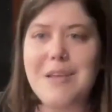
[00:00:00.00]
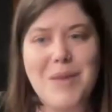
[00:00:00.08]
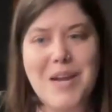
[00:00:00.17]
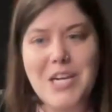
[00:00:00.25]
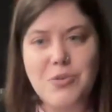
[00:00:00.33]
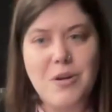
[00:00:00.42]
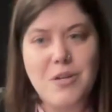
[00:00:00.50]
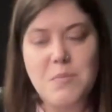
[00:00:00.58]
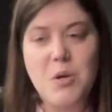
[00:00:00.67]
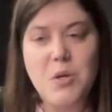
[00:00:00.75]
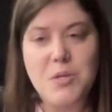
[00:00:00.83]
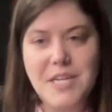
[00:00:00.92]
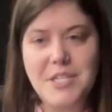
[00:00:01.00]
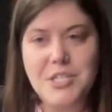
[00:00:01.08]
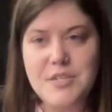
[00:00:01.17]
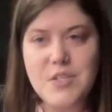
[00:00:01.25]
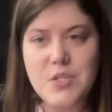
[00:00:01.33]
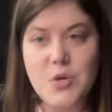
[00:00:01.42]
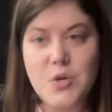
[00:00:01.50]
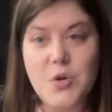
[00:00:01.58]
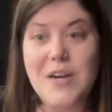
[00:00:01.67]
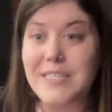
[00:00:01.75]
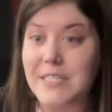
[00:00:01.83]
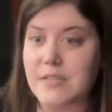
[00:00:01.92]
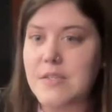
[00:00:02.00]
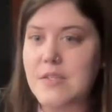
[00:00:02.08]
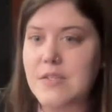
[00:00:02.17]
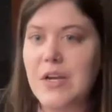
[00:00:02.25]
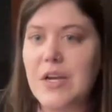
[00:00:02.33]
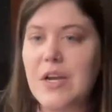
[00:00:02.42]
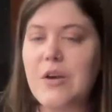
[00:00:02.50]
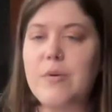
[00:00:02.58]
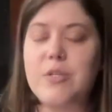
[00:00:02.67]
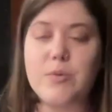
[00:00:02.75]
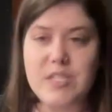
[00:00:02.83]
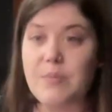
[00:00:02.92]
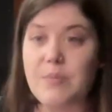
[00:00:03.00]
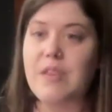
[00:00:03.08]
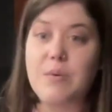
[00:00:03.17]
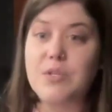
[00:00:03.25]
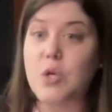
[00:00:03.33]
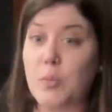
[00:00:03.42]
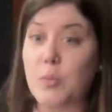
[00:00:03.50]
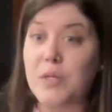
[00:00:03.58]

they might draw small sketches or ideas, which was something that was